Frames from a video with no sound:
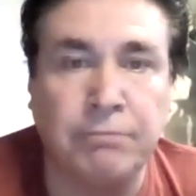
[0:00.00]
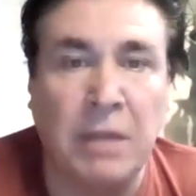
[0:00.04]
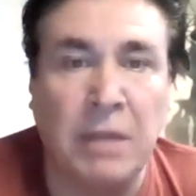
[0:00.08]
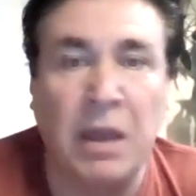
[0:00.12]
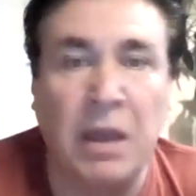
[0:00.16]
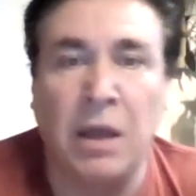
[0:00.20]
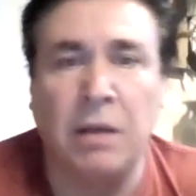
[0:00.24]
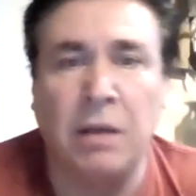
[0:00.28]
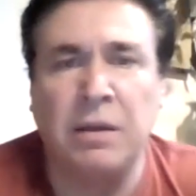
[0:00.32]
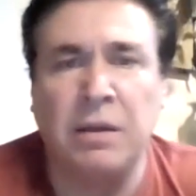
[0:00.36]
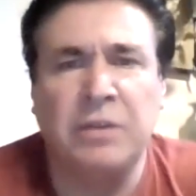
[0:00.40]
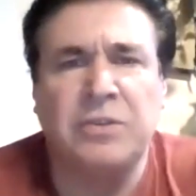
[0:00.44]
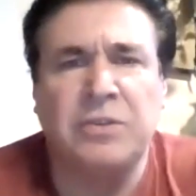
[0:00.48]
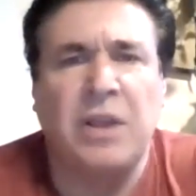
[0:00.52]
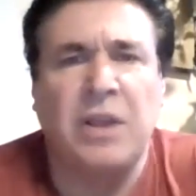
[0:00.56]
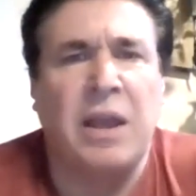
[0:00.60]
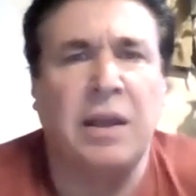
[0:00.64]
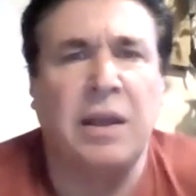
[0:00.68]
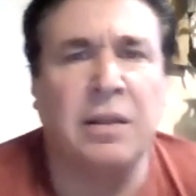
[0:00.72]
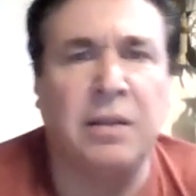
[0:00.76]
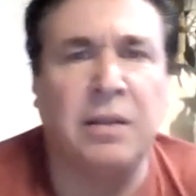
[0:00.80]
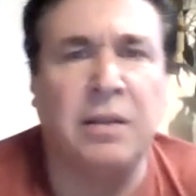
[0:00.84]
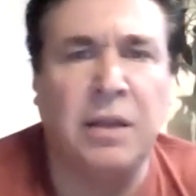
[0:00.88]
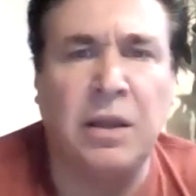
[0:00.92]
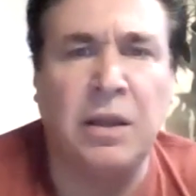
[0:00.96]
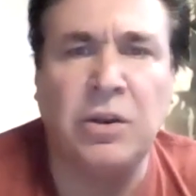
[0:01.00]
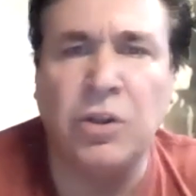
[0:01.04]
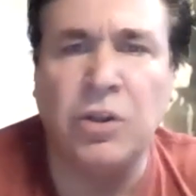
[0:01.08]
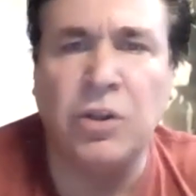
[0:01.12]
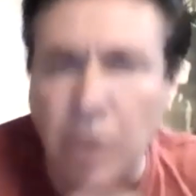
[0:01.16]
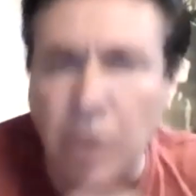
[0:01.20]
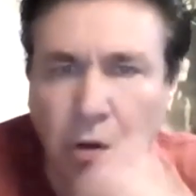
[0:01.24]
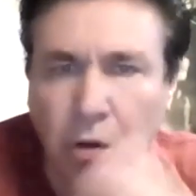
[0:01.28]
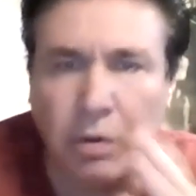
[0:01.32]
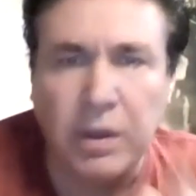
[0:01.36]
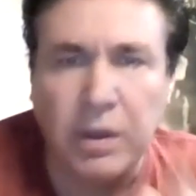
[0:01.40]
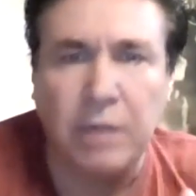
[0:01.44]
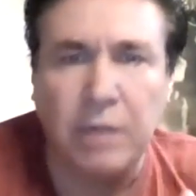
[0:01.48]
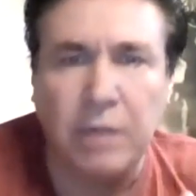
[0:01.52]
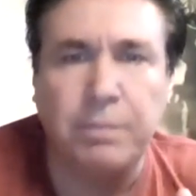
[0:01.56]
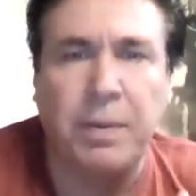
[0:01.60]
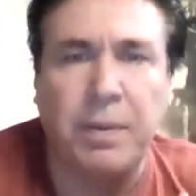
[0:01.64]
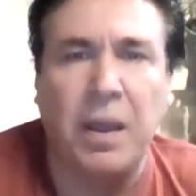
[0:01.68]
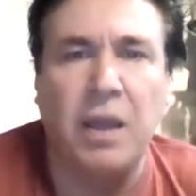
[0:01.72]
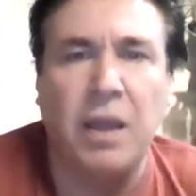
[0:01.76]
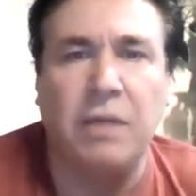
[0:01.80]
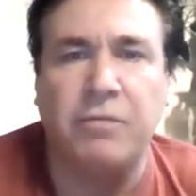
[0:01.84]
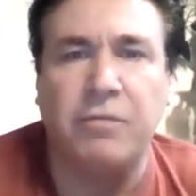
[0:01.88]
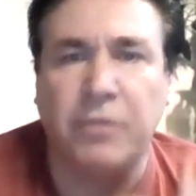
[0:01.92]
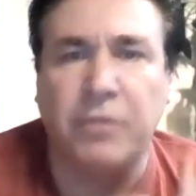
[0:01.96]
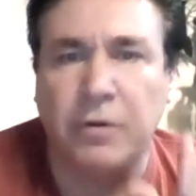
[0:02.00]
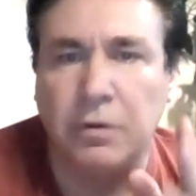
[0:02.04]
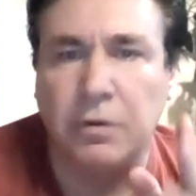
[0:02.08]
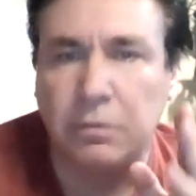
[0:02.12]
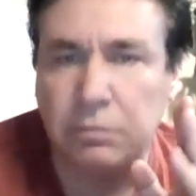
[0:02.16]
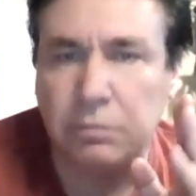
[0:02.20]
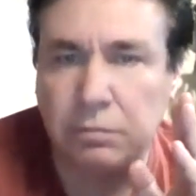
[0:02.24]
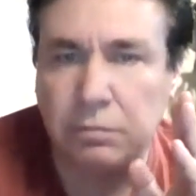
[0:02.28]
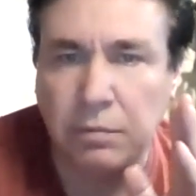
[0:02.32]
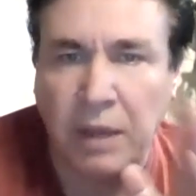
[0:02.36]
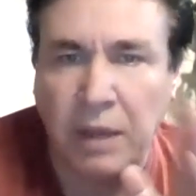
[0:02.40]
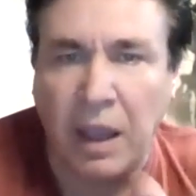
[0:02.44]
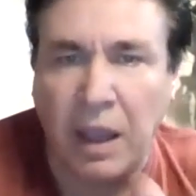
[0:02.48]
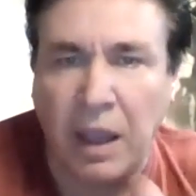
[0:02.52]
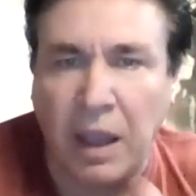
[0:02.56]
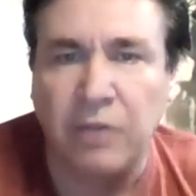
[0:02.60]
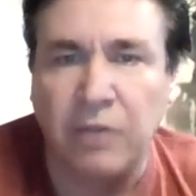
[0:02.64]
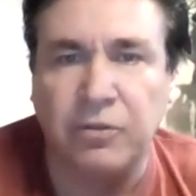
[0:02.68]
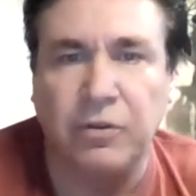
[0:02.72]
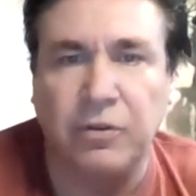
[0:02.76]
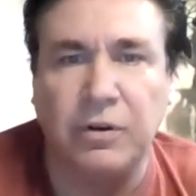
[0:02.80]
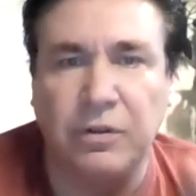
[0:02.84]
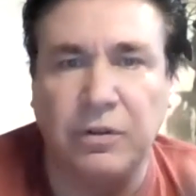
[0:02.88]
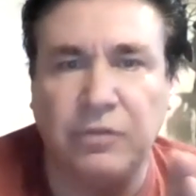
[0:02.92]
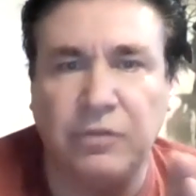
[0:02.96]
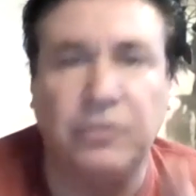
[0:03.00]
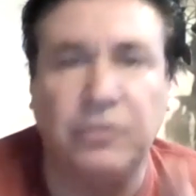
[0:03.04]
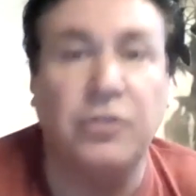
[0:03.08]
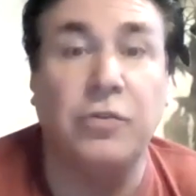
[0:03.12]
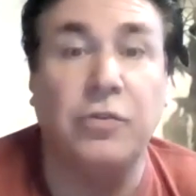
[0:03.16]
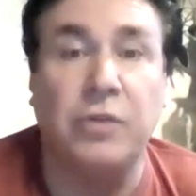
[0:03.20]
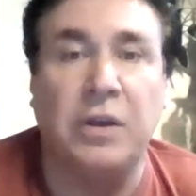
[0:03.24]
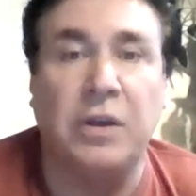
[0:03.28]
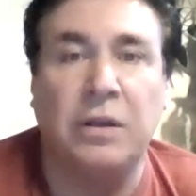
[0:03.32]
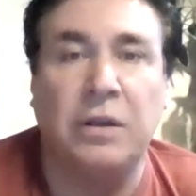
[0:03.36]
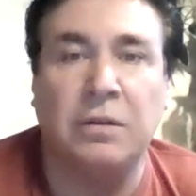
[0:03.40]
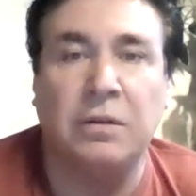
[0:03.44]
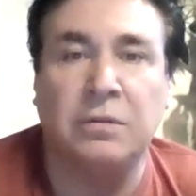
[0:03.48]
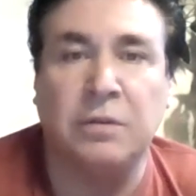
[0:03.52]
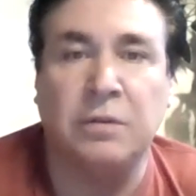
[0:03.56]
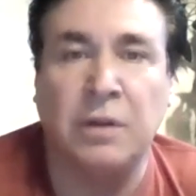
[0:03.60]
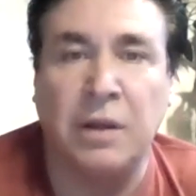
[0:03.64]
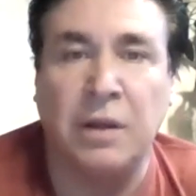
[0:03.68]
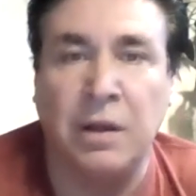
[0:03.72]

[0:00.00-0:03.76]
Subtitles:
yeah, exactly. And you don't get paid for hazardous duty.